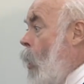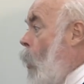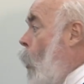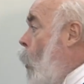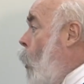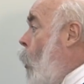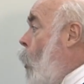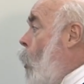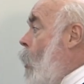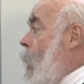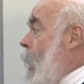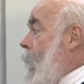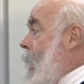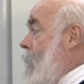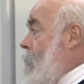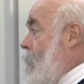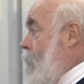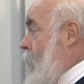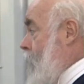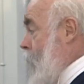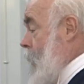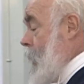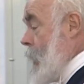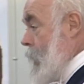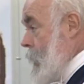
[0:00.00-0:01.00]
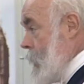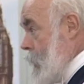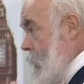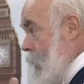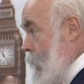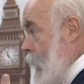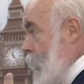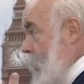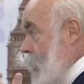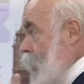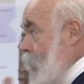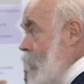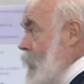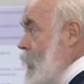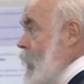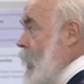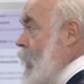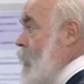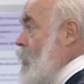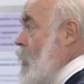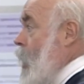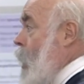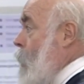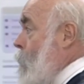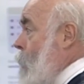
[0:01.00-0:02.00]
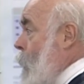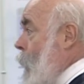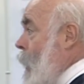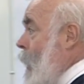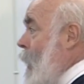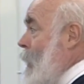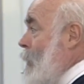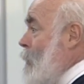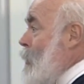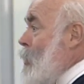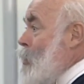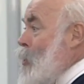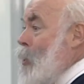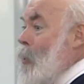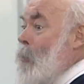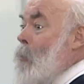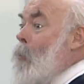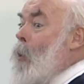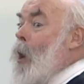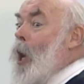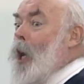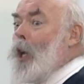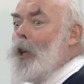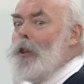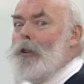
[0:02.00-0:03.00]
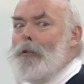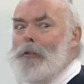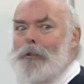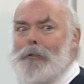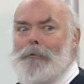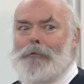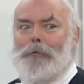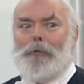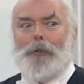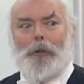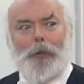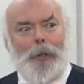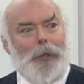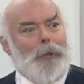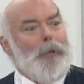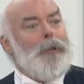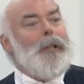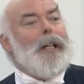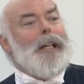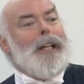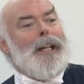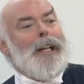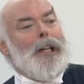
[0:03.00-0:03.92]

or if, and this is an example I'll sort of work through for you,